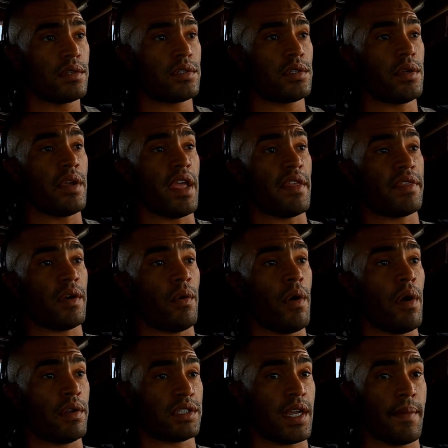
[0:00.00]
to get the
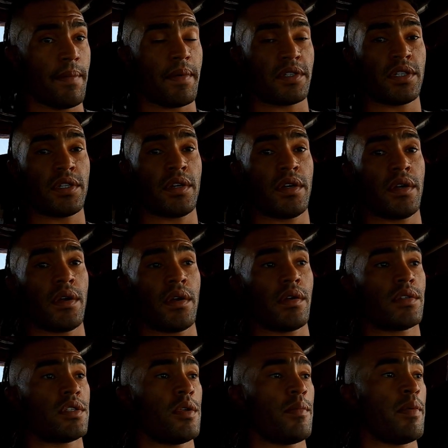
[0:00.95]
oil
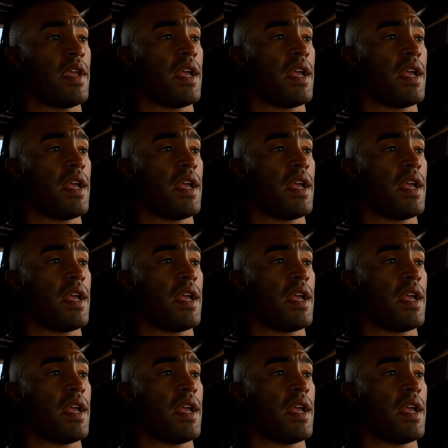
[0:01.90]
temperature to